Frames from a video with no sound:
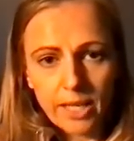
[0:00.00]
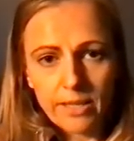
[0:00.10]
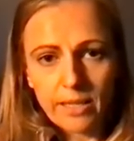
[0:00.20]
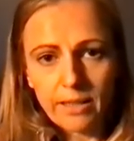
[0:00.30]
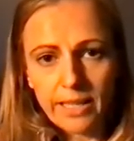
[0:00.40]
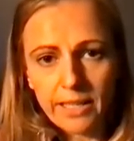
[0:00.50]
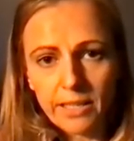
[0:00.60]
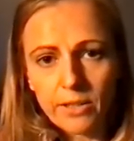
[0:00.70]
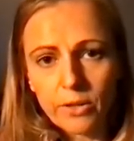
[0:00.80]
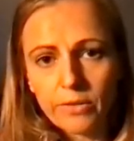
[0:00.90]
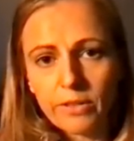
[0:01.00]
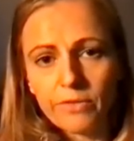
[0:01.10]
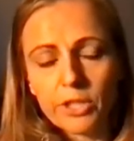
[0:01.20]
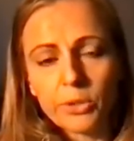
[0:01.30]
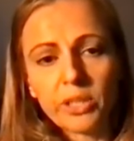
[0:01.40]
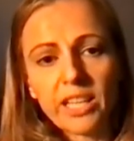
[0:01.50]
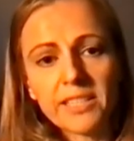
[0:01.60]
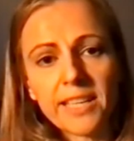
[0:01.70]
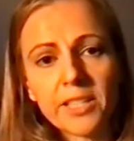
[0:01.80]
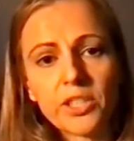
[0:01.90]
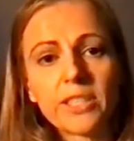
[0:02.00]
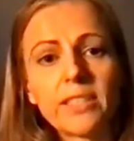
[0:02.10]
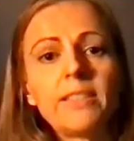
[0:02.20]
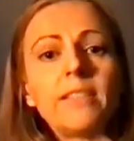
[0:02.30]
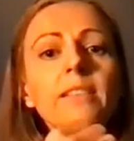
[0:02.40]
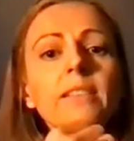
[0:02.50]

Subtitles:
And now letting go of the visualization